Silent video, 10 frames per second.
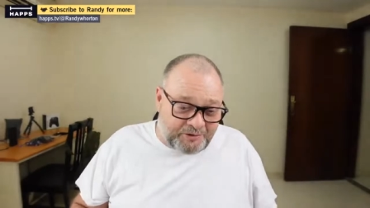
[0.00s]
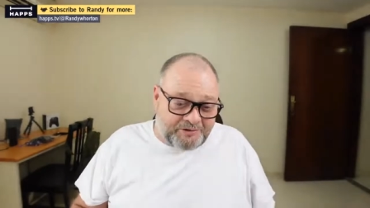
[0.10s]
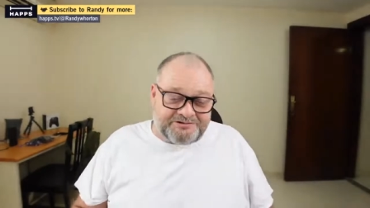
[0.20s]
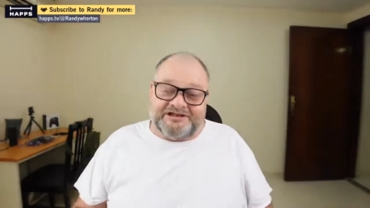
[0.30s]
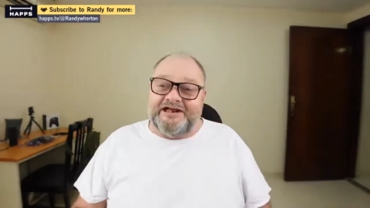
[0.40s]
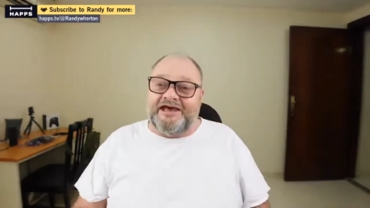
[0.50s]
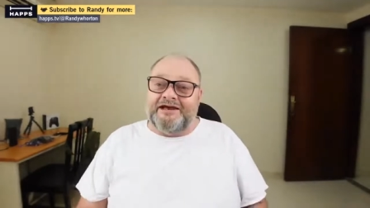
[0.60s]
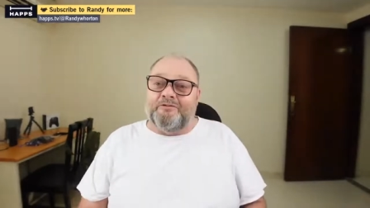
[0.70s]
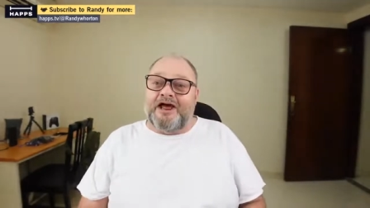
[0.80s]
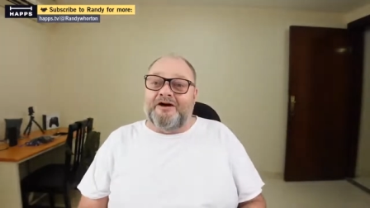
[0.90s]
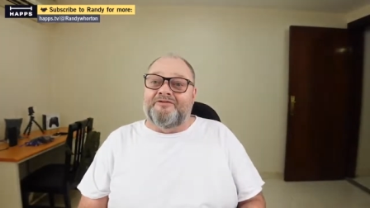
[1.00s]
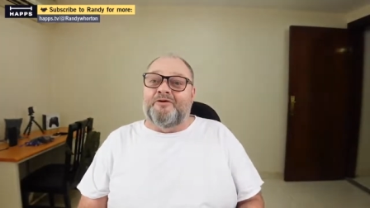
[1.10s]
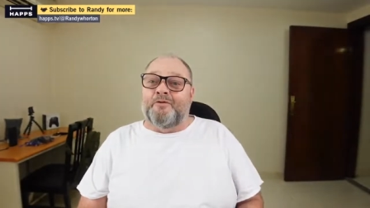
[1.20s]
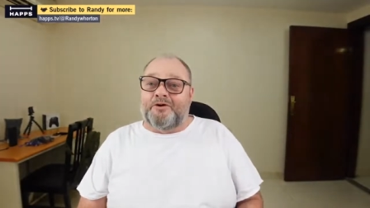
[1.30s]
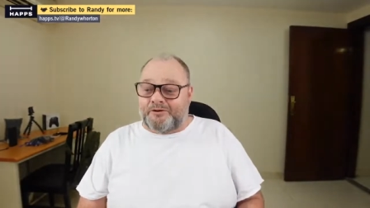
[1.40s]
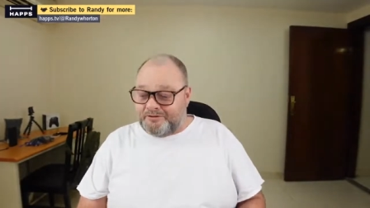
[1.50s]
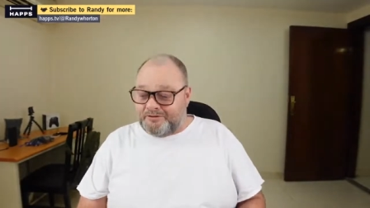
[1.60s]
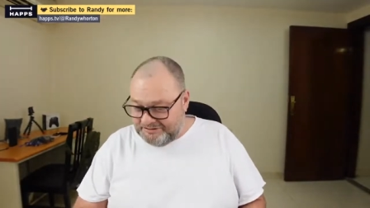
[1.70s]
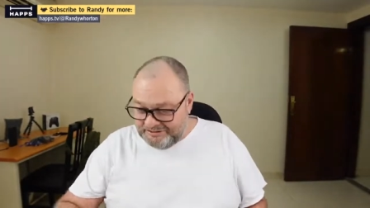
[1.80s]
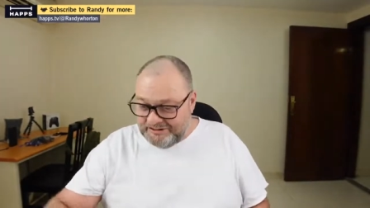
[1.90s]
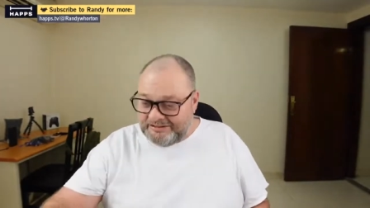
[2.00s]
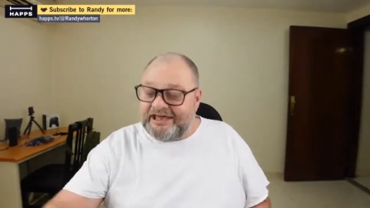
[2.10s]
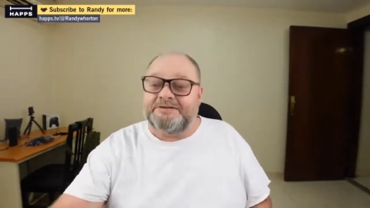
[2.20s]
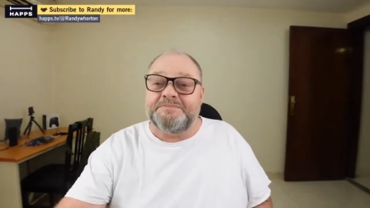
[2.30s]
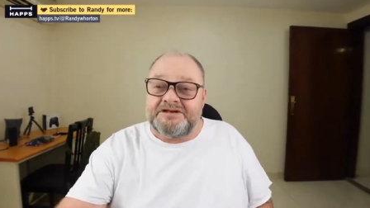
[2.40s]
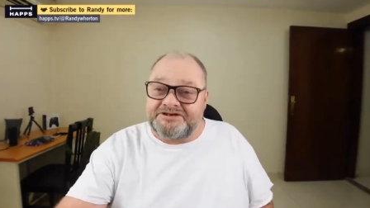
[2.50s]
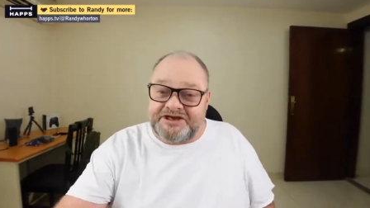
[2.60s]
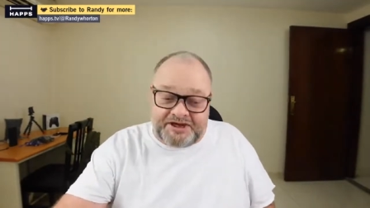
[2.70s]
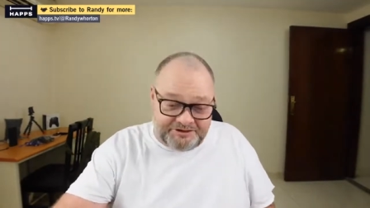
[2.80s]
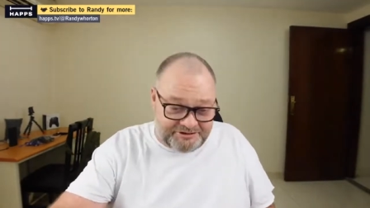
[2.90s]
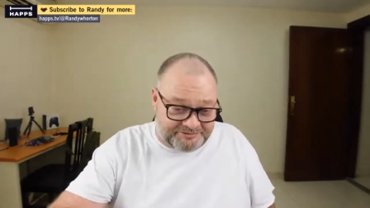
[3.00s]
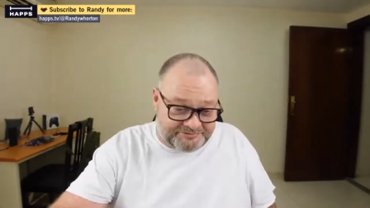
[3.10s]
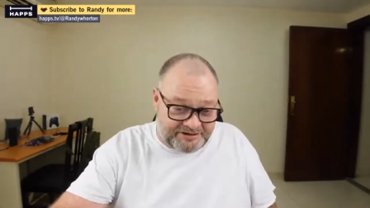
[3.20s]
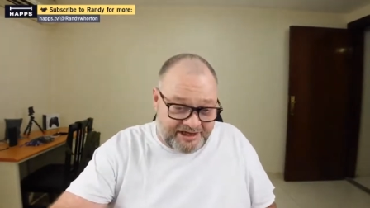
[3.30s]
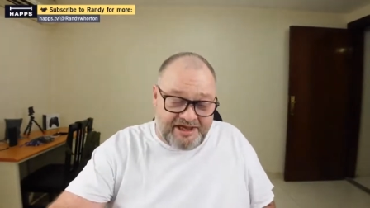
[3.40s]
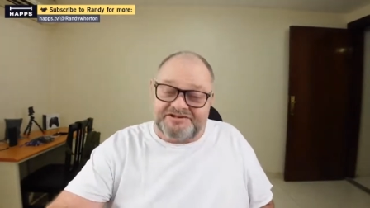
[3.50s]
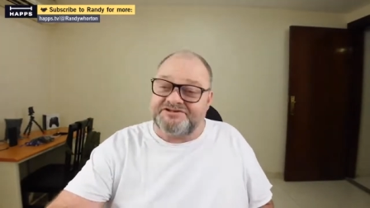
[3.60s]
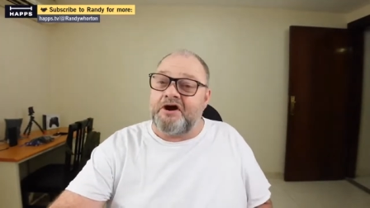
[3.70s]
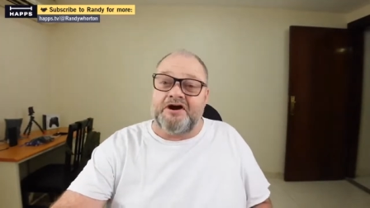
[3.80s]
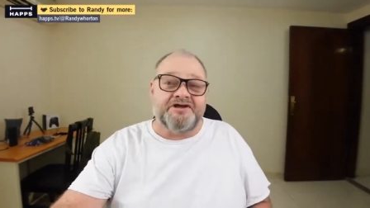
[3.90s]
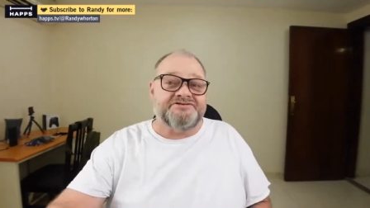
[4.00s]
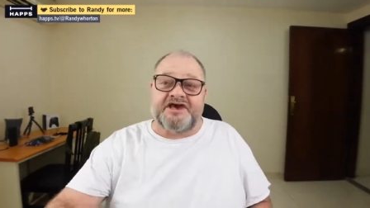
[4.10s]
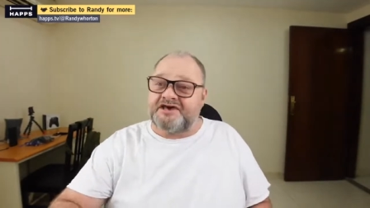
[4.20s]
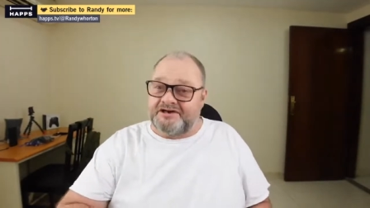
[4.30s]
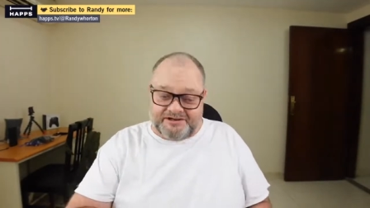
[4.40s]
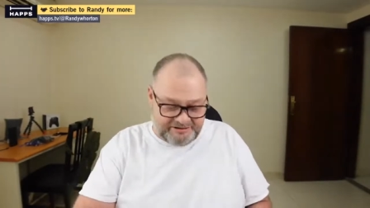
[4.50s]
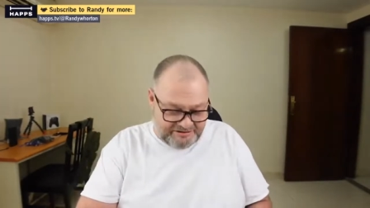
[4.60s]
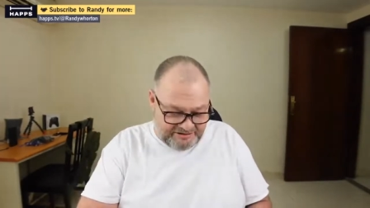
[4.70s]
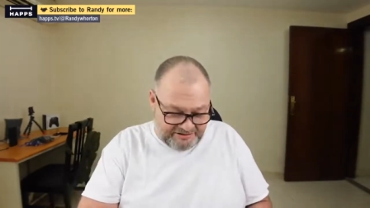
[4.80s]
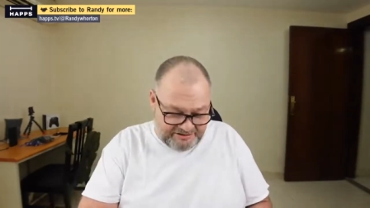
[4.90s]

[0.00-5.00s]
world today, around the world, let me tell you, it's hard as hell.